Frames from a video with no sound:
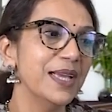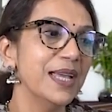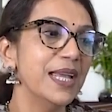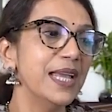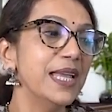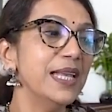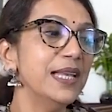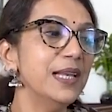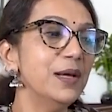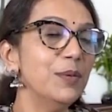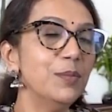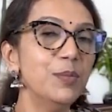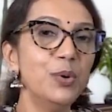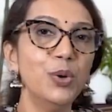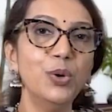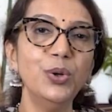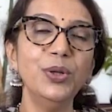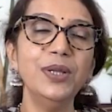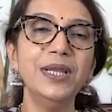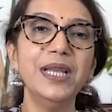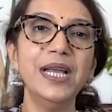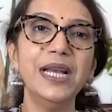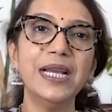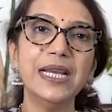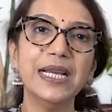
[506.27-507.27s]
In a
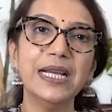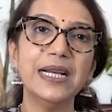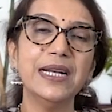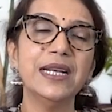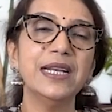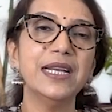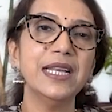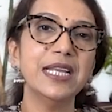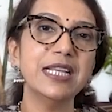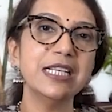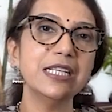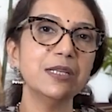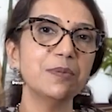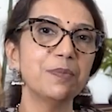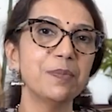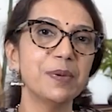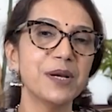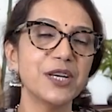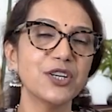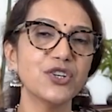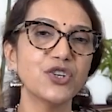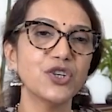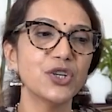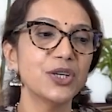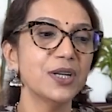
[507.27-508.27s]
bone that contains
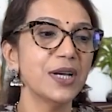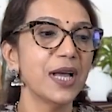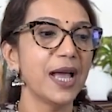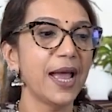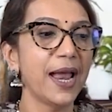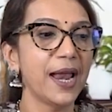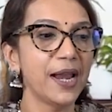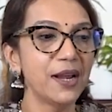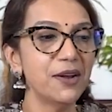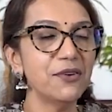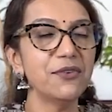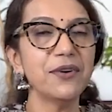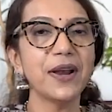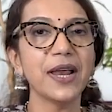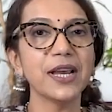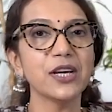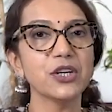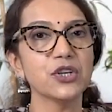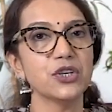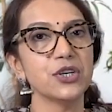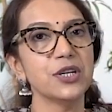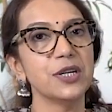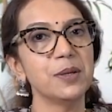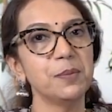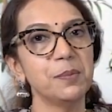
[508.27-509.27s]
pressure and
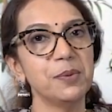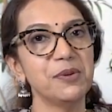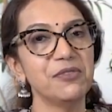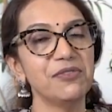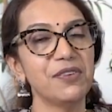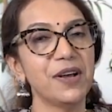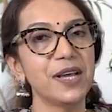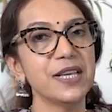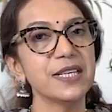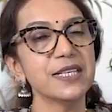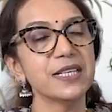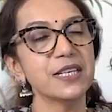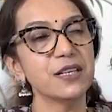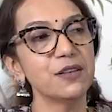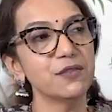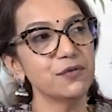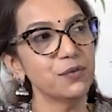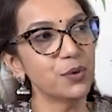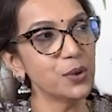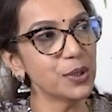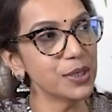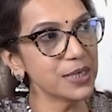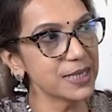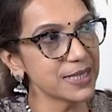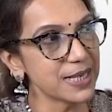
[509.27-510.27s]
traction epiphysis,
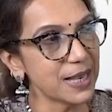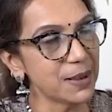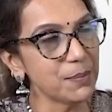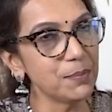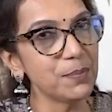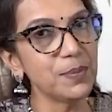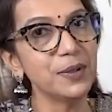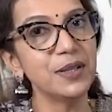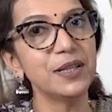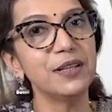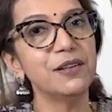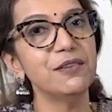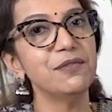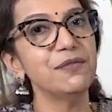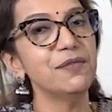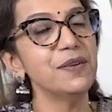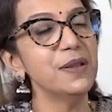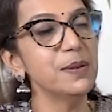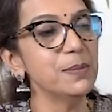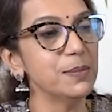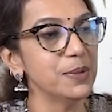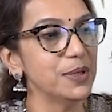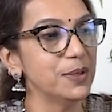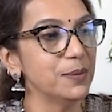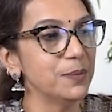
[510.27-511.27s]
for example, the
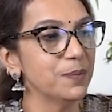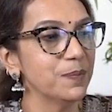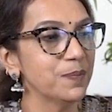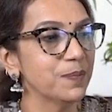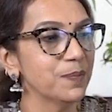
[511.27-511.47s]
femur,